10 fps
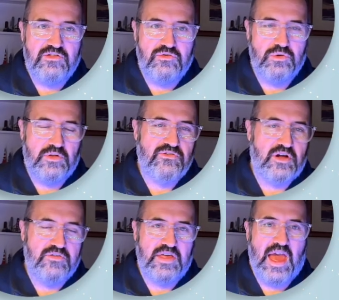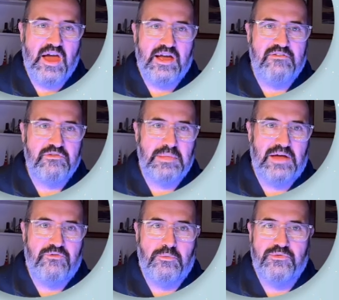tool, inside of the AI governance platform.